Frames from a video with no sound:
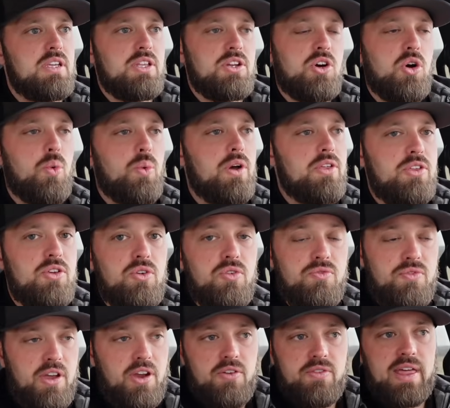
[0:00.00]
What you
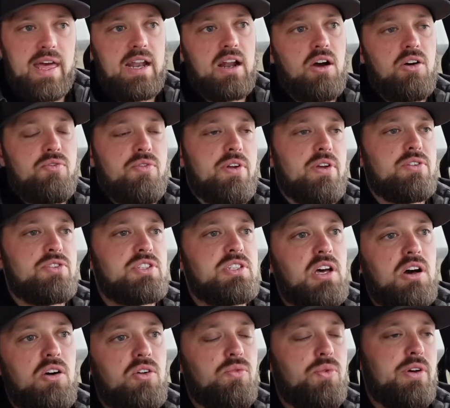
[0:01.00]
figure that out for
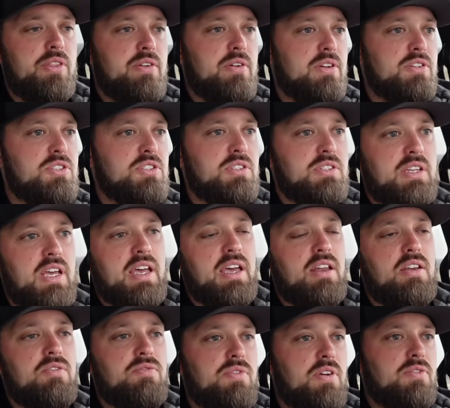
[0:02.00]
yourself, whether it's
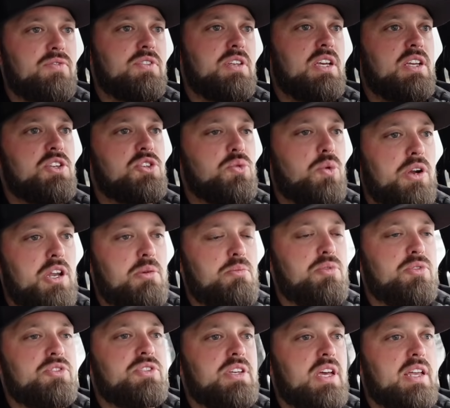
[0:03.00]
10, 15,
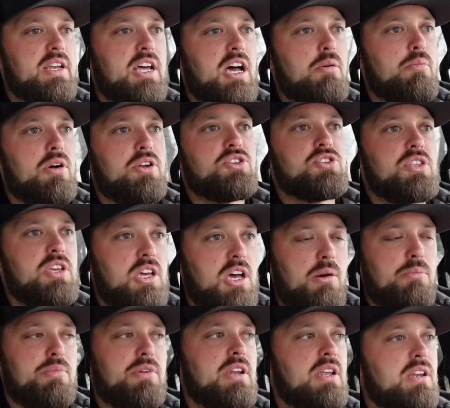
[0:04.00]
20%, how much the
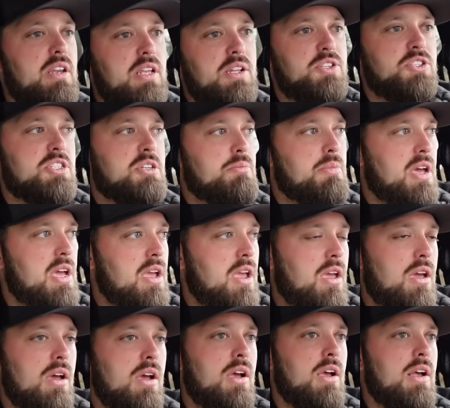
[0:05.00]
company needs to
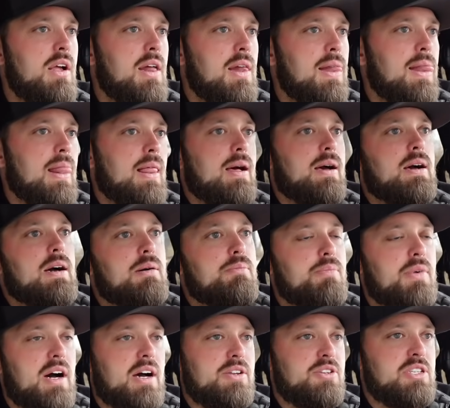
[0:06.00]
make
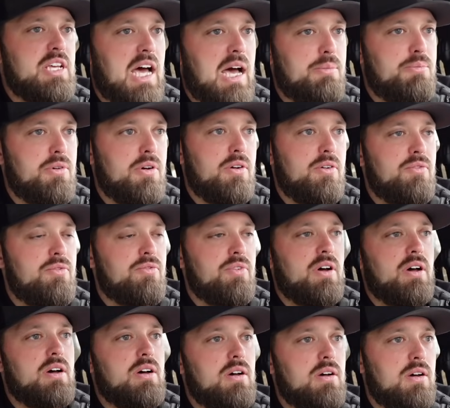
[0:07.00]
on top of
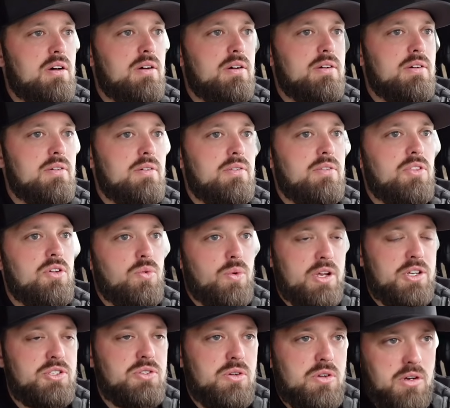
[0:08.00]
the
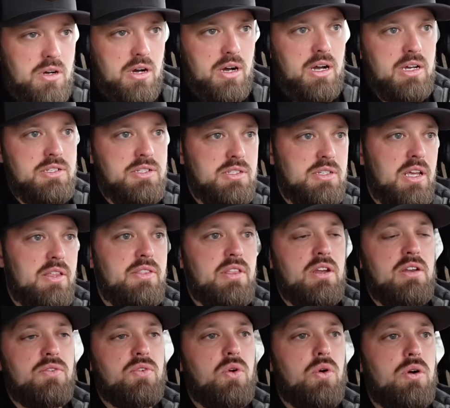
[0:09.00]
rental cost. And
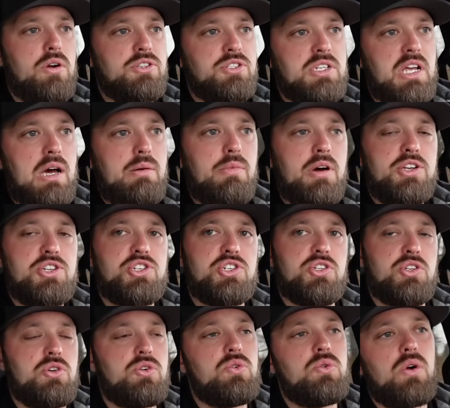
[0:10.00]
then, of course, how much
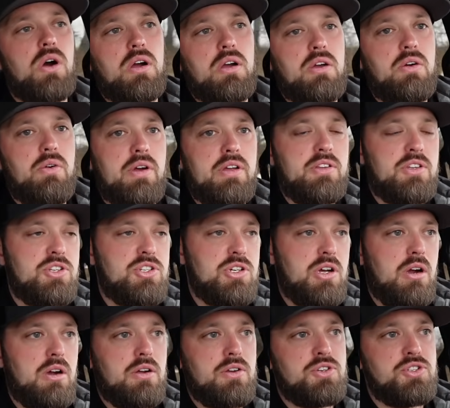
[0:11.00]
you are going to
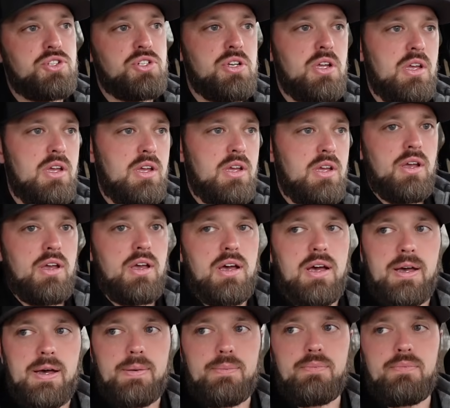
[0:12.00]
charge
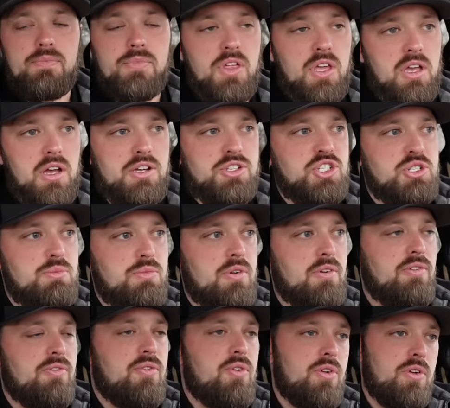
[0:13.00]
the
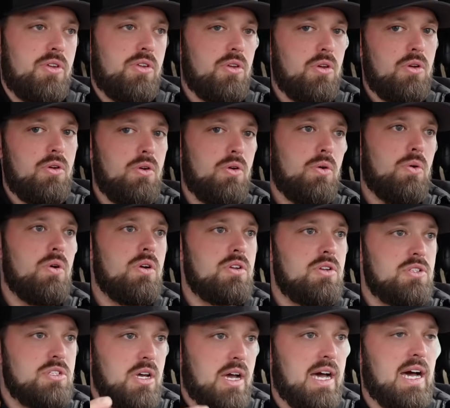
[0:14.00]
customer for you
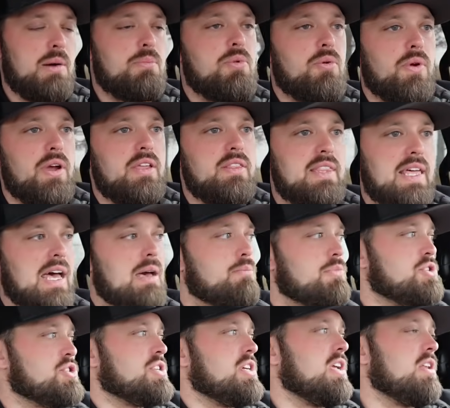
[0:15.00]
to operate that
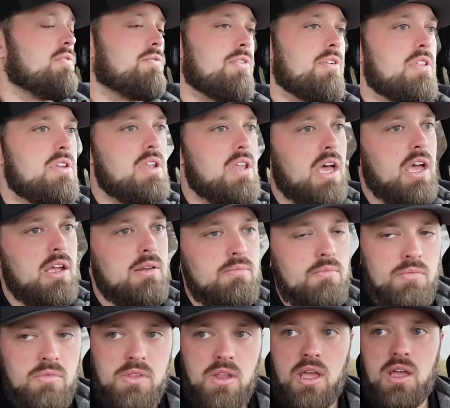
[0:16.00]
machine for the day.
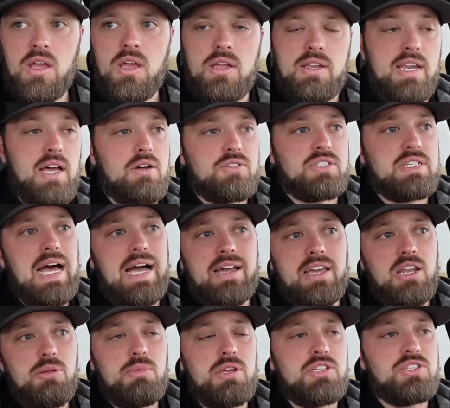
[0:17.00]
Now, it's not
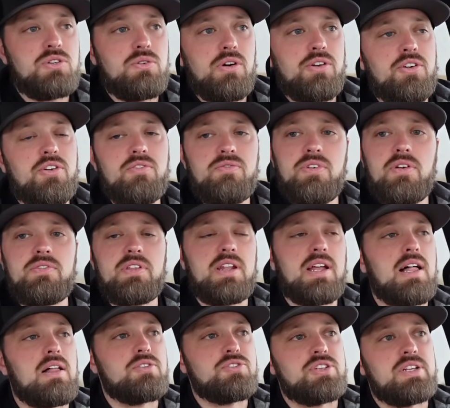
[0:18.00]
going to be
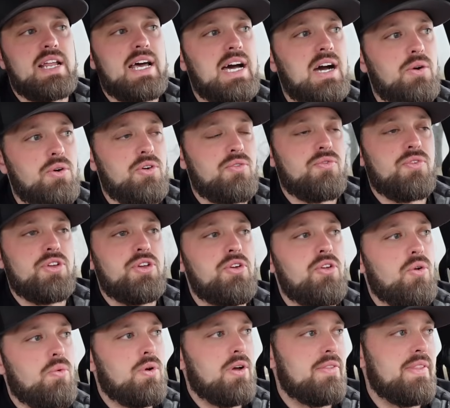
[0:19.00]
$250 an hour for
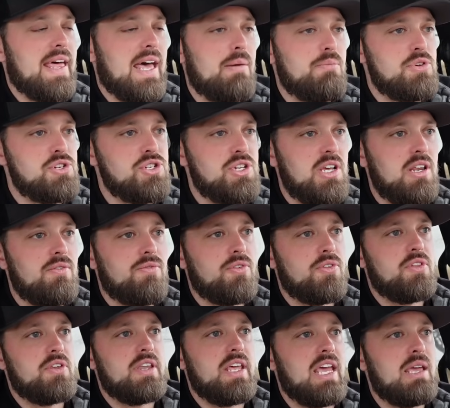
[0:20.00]
you to run that machine
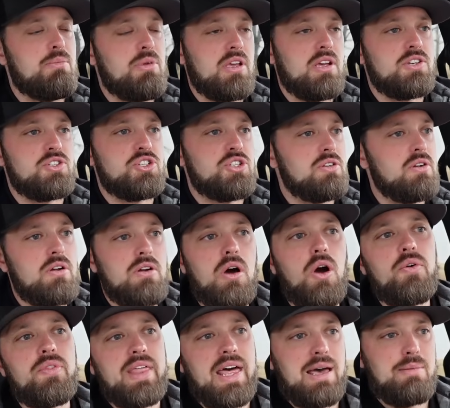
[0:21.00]
for the day because you don't
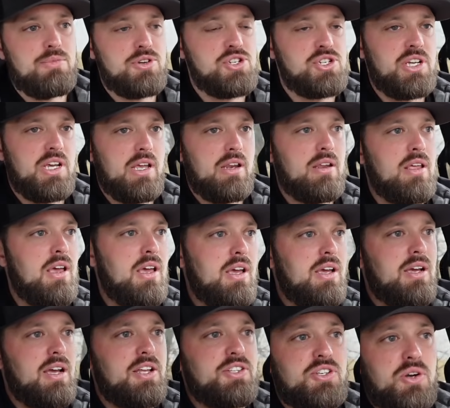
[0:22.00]
own that machine.
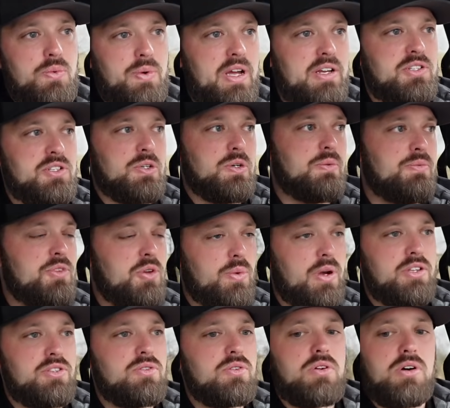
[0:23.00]
It's a rental. The
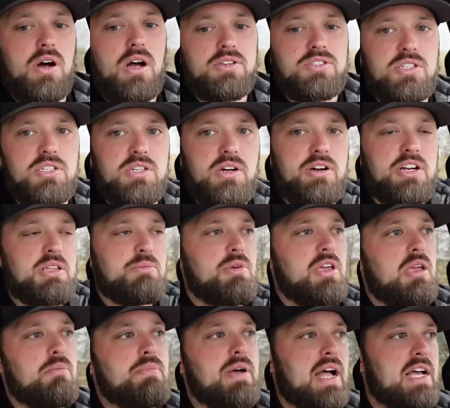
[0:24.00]
rental cost is already
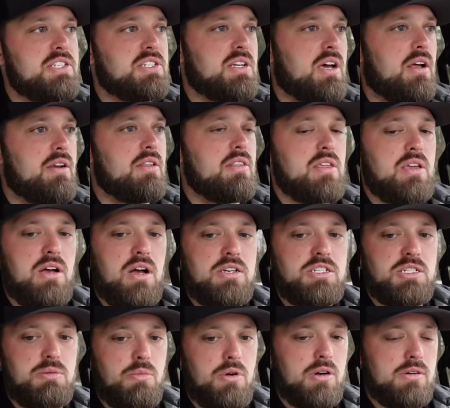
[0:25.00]
being passed on to the
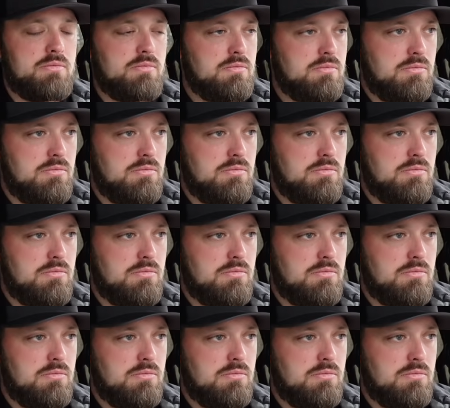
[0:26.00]
customer.